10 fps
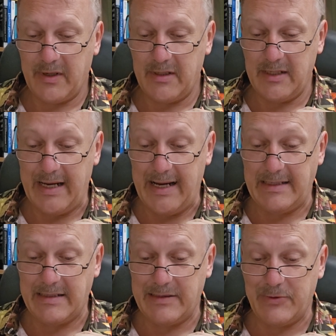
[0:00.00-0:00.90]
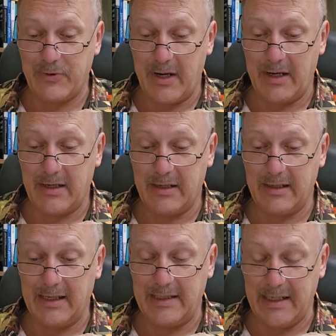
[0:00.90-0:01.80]
And he ate and drank and
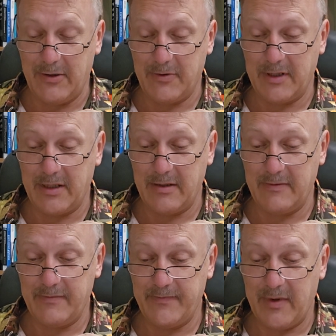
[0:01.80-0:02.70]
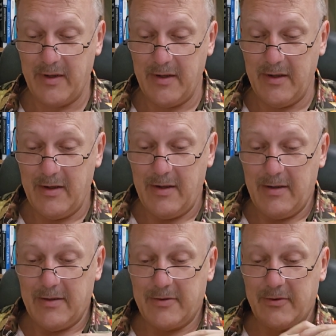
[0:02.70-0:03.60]
lay down again.
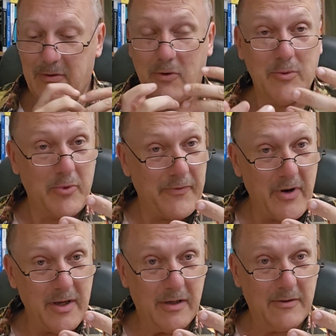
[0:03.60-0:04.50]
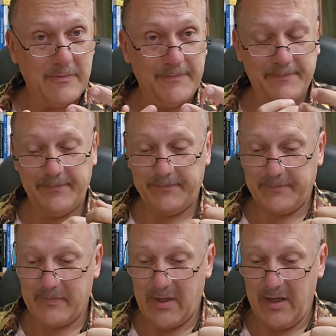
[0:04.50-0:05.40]
So the Lord provided.
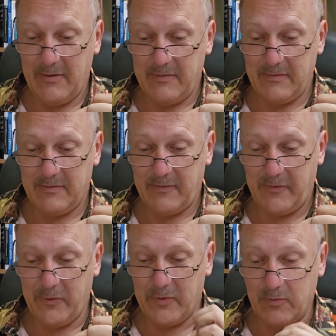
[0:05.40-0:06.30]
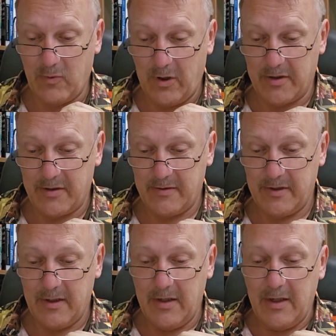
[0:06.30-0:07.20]
Okay food and water.
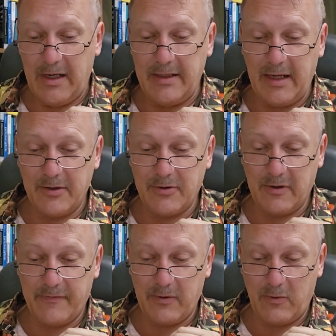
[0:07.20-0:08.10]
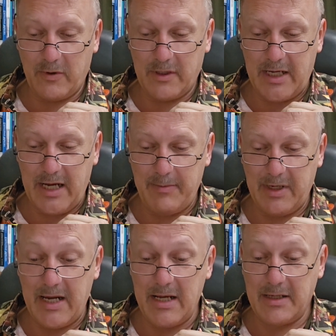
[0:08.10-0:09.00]
And the angel of the Lord came
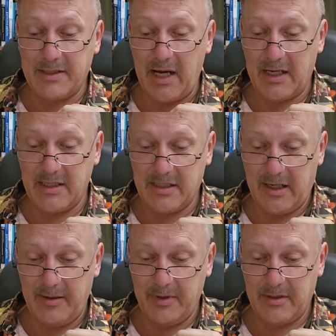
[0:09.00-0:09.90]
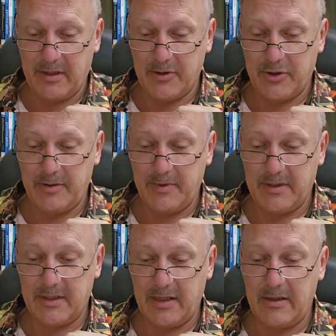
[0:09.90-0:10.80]
again a second time and touched him and
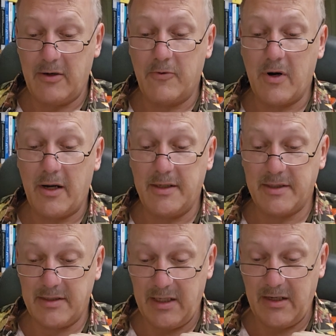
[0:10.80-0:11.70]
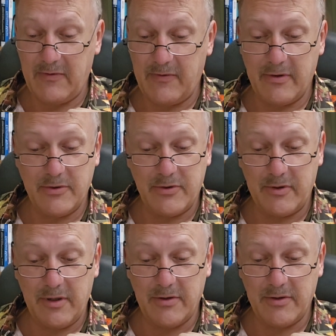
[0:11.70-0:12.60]
said, Arise and eat, for the
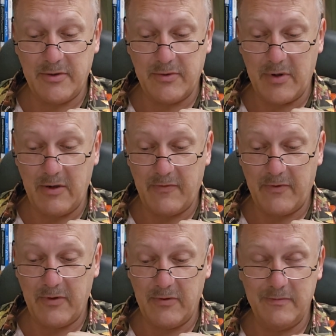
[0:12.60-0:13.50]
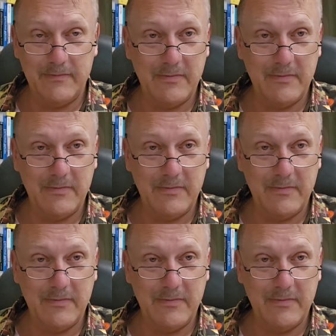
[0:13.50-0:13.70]
journey is too great for you.